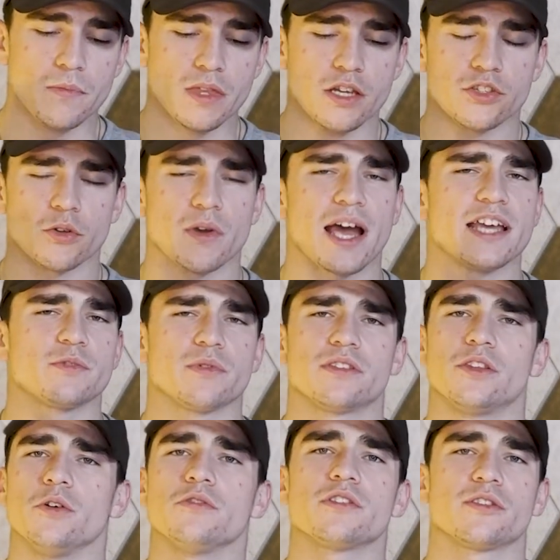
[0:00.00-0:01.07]
So guys, with
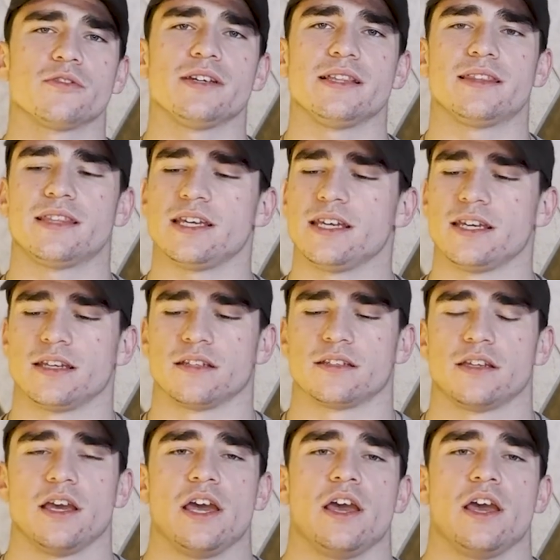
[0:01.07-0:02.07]
those three things,